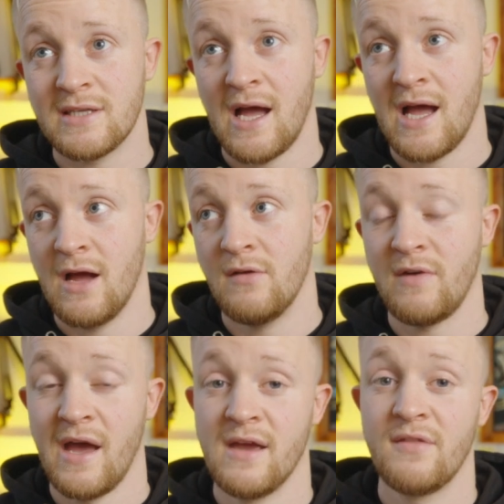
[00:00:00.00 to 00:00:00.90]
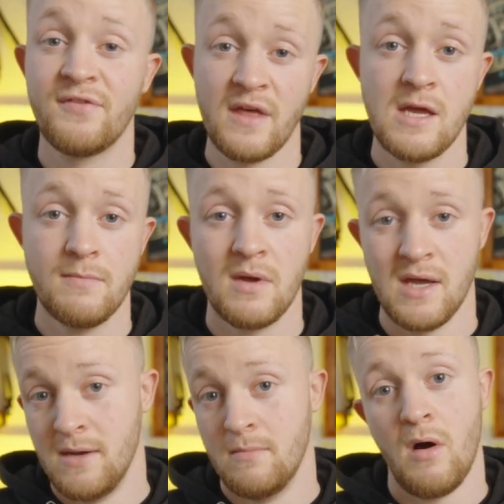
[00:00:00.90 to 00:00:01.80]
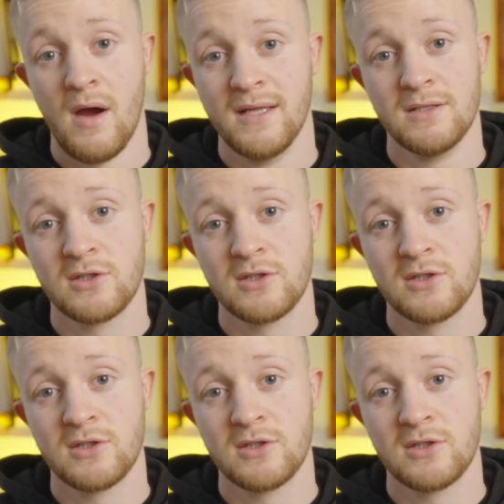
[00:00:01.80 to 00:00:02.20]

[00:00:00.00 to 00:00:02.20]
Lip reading: to have a theme in mind.